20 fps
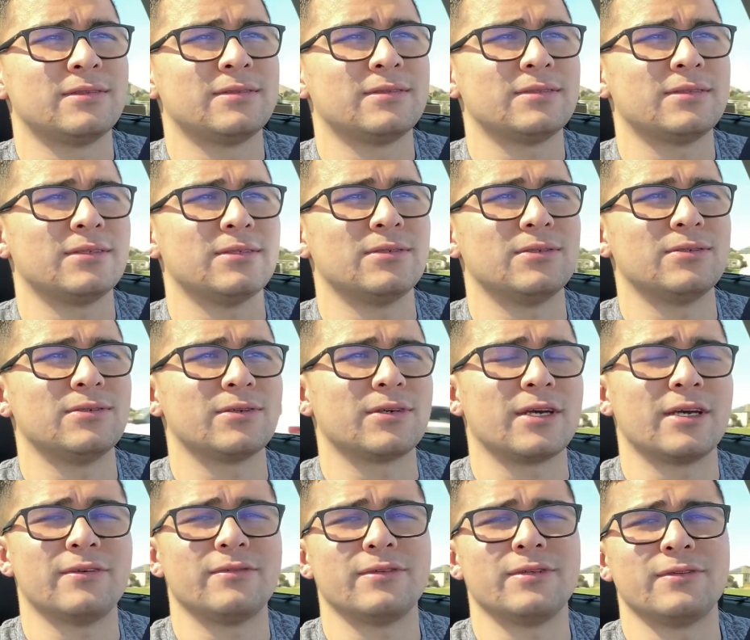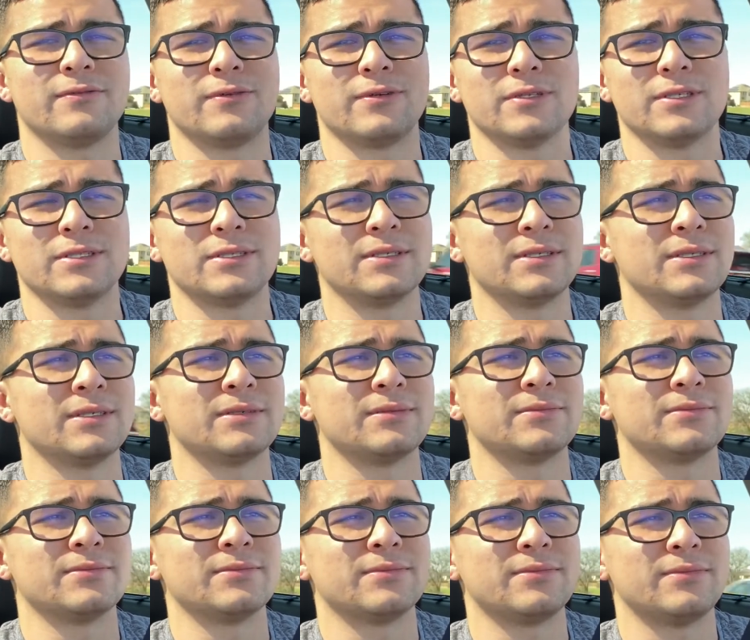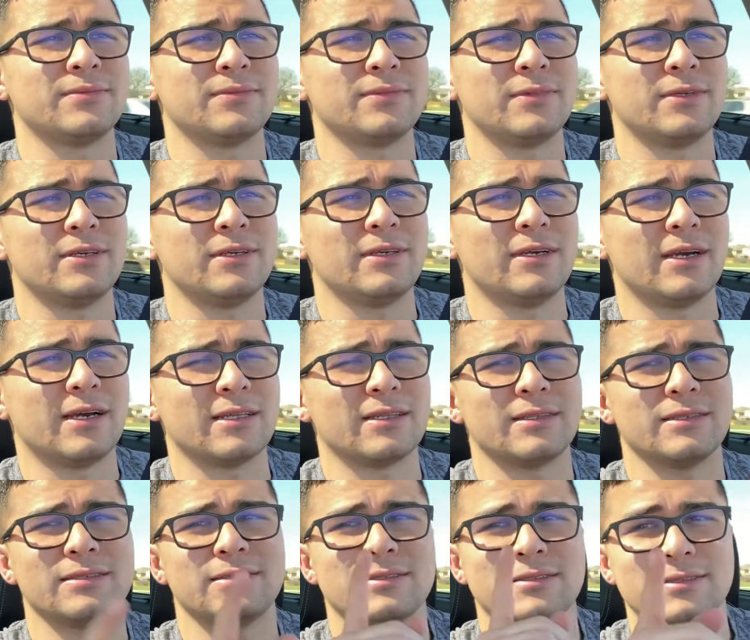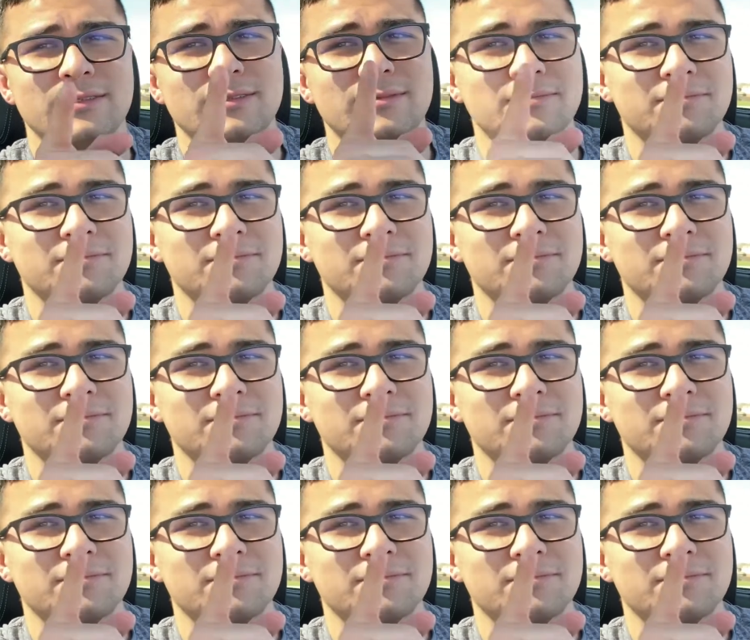So Kevin, if you're listening, you got this.